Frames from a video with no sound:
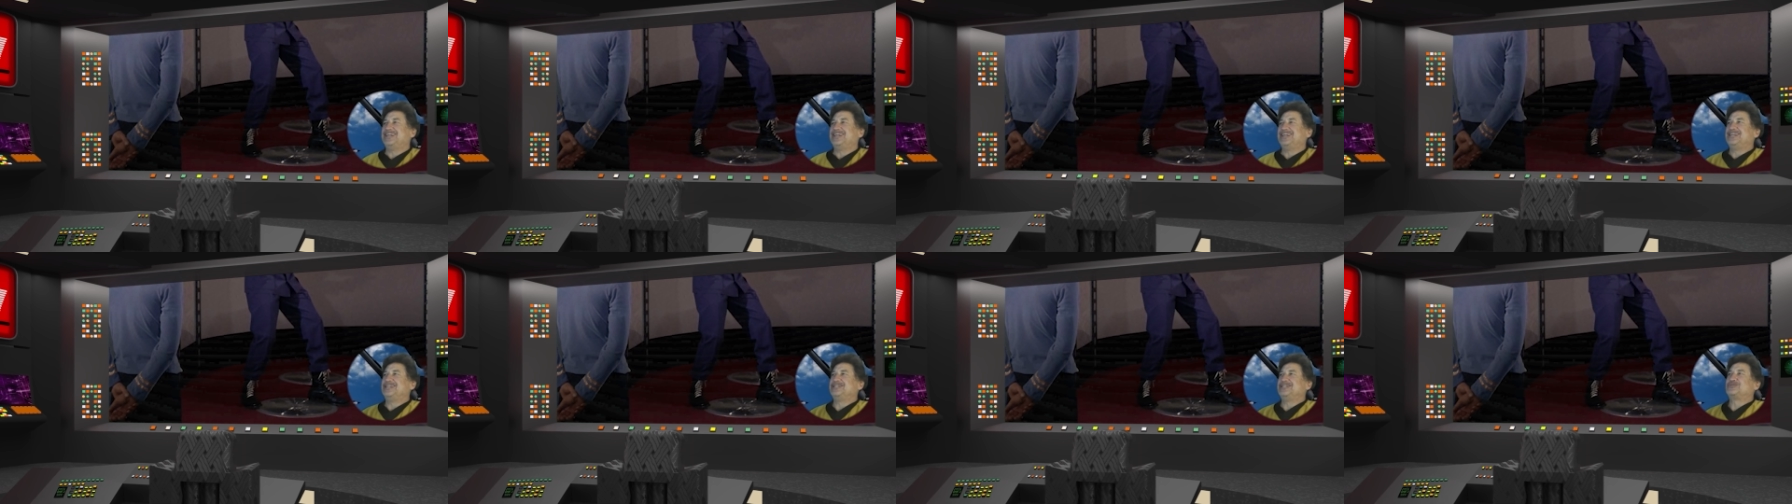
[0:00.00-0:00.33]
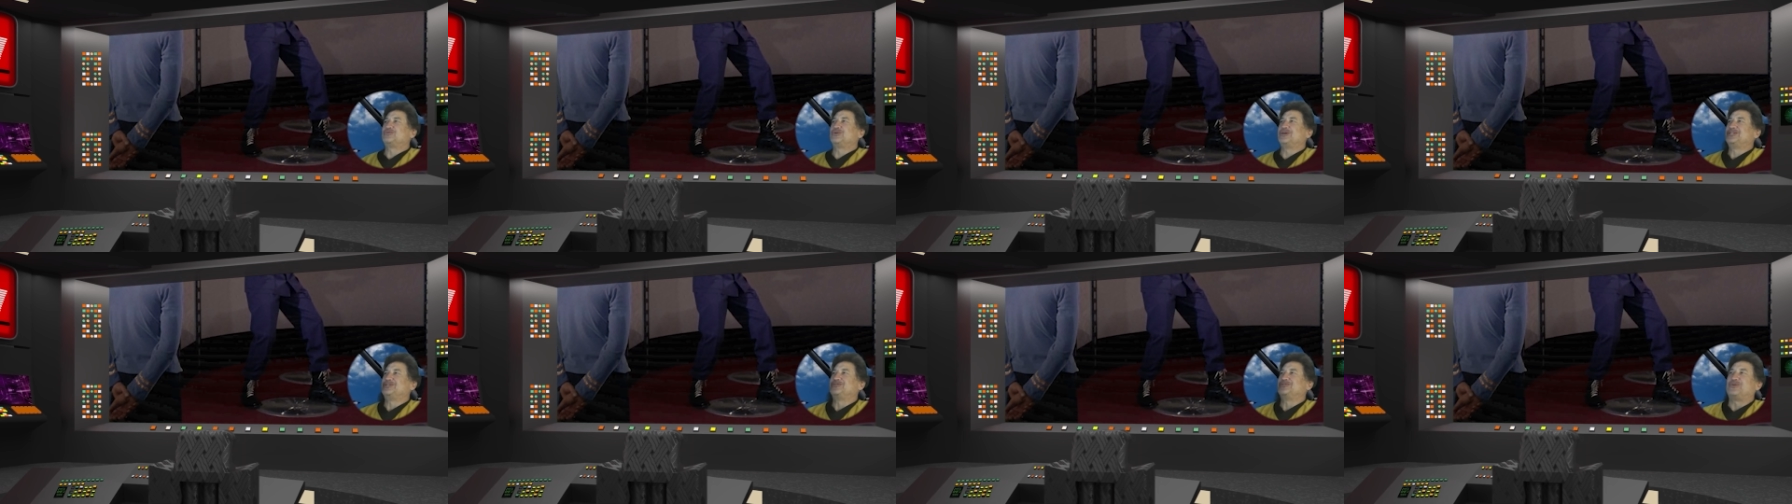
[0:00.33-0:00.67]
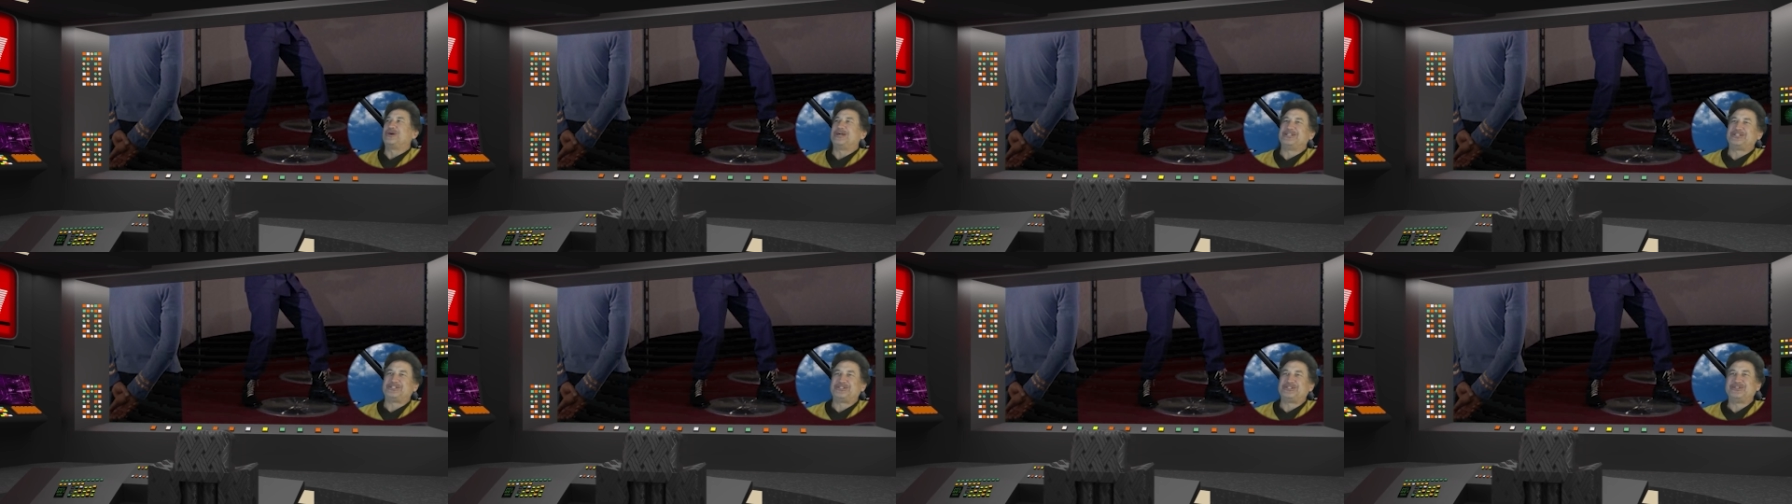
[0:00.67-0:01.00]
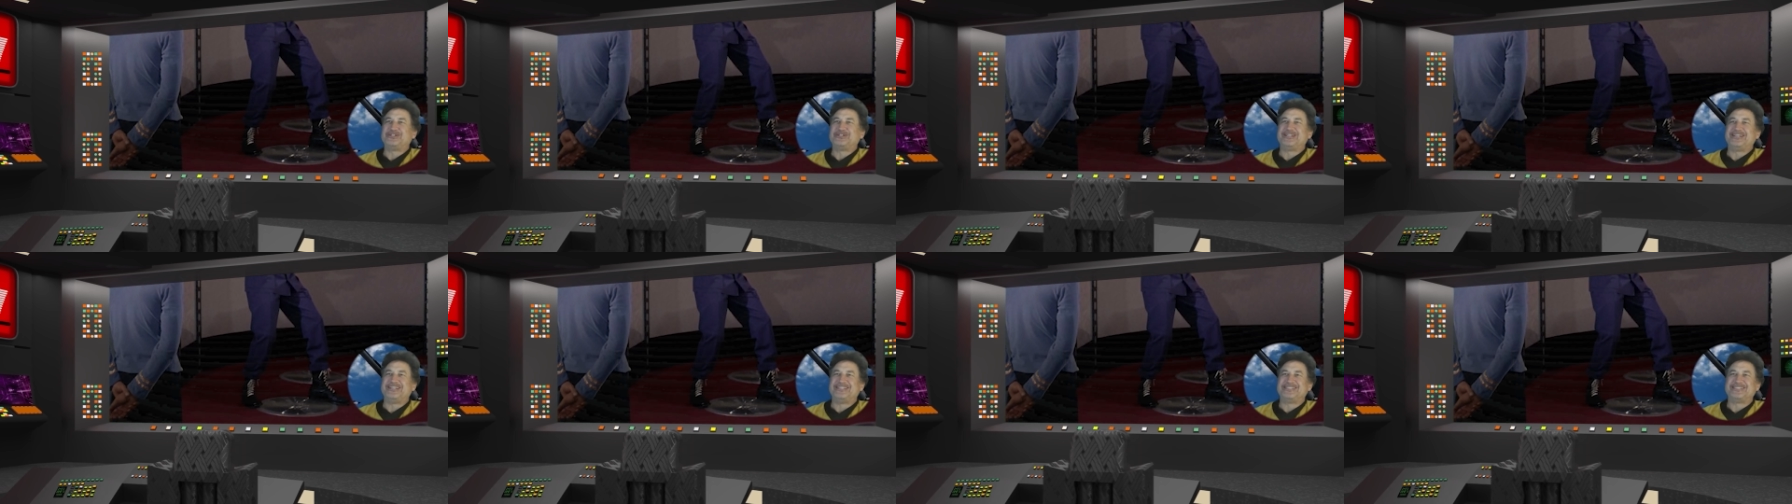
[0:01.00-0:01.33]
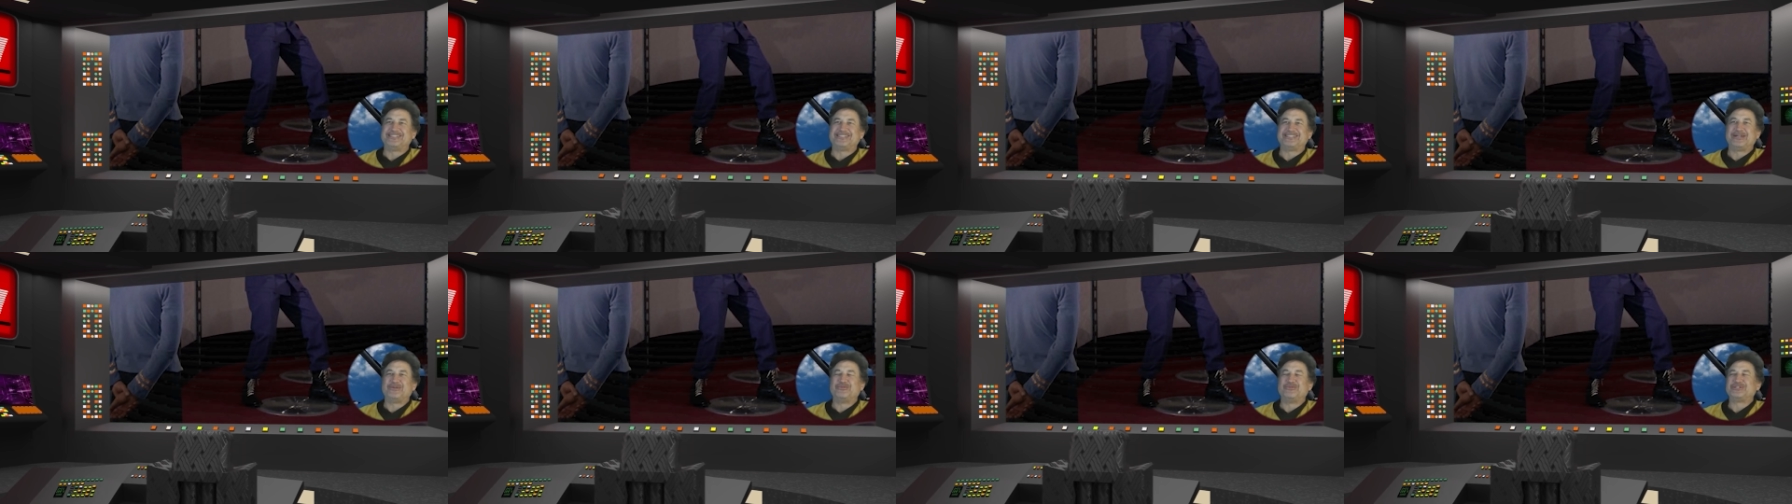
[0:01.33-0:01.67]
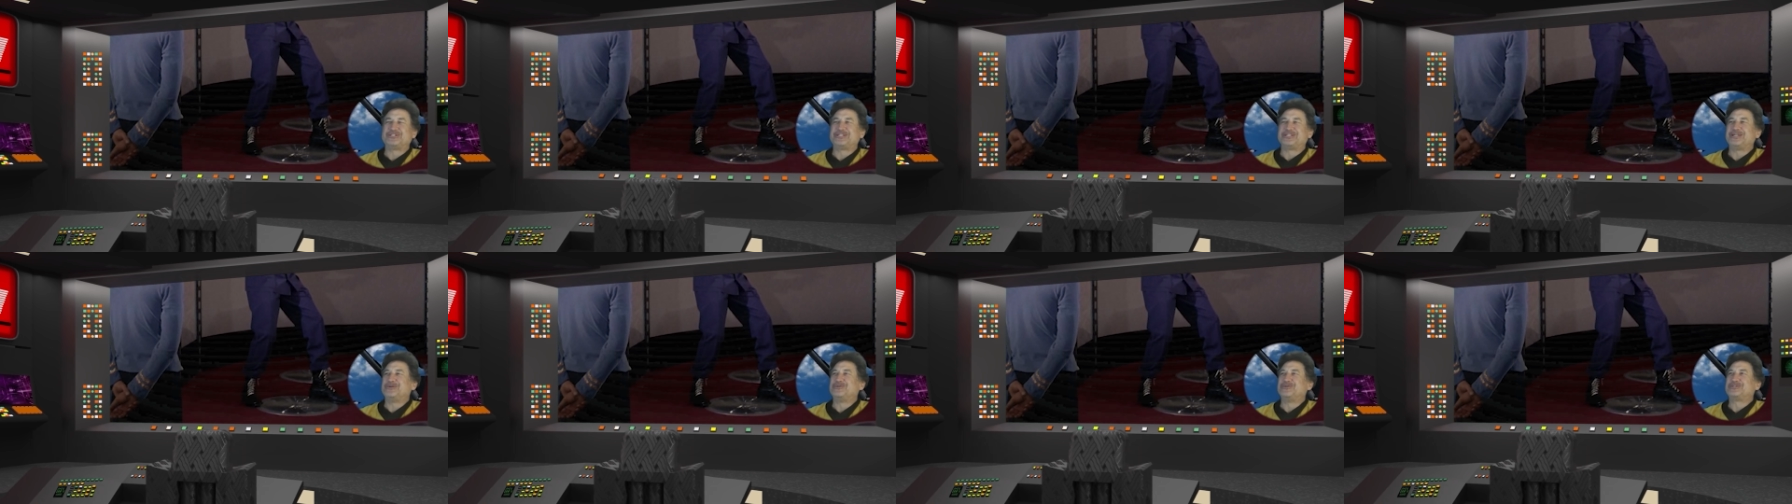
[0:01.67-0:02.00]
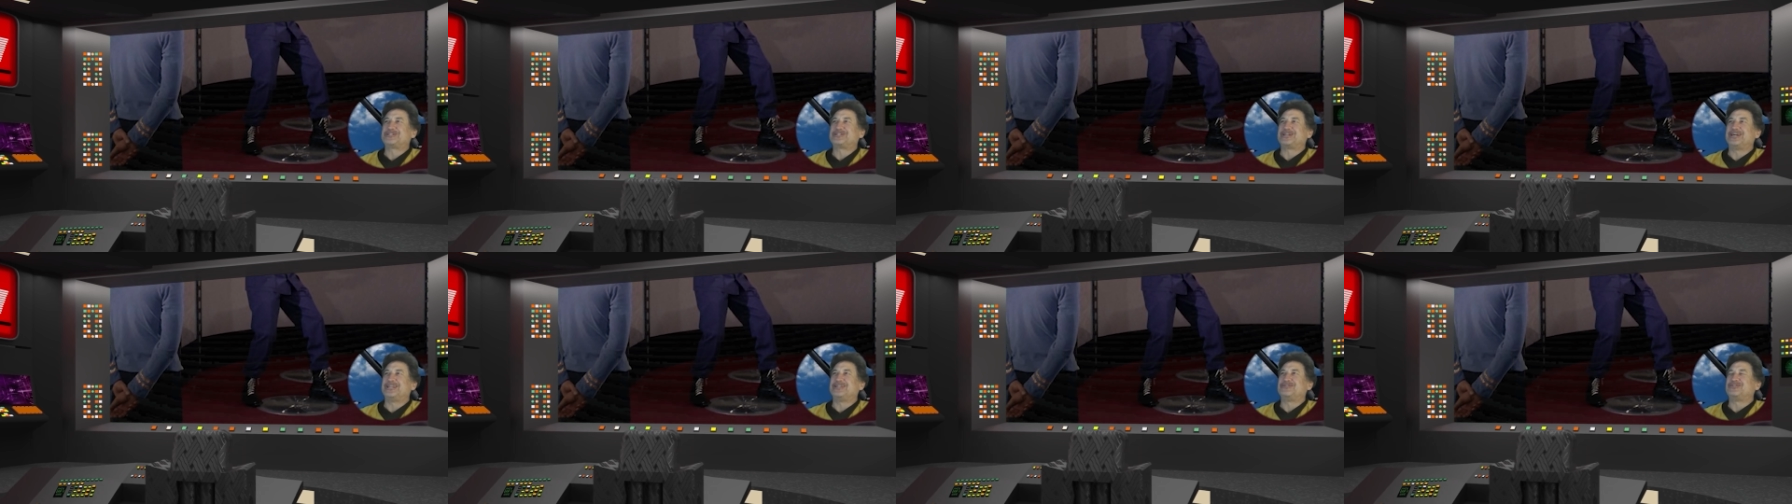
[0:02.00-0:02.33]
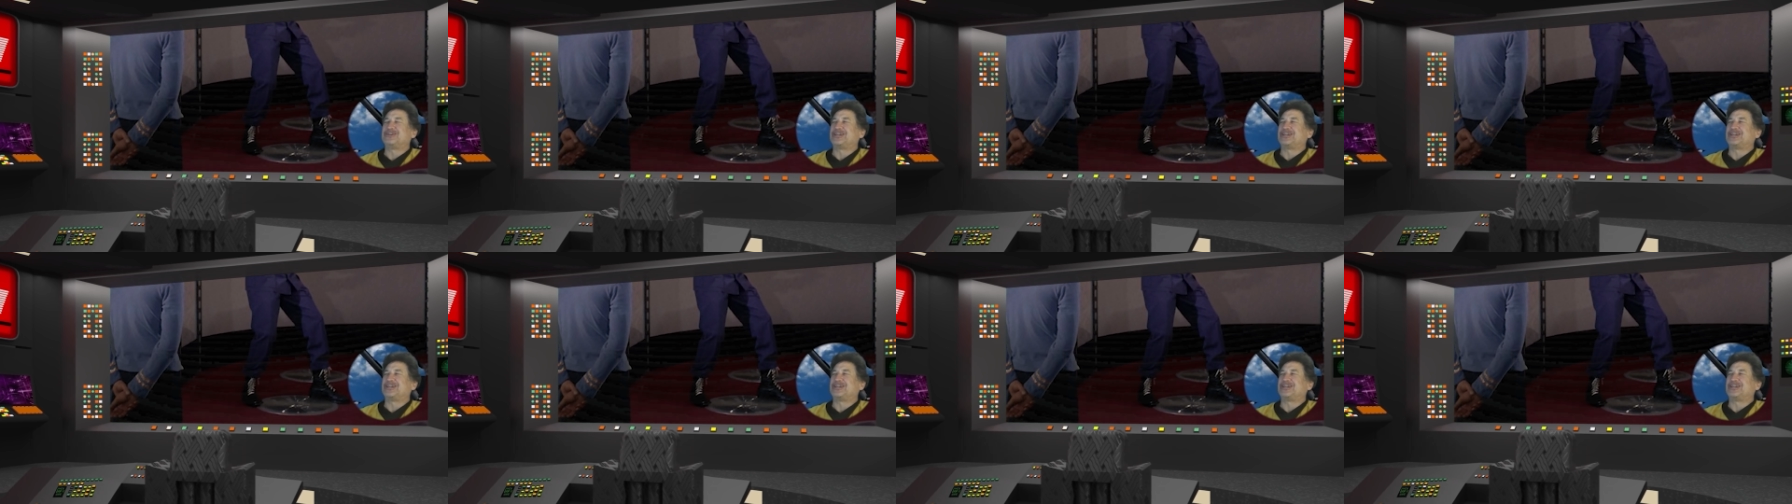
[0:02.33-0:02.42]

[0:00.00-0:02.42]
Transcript: He's wearing white shoelaces. It was kind of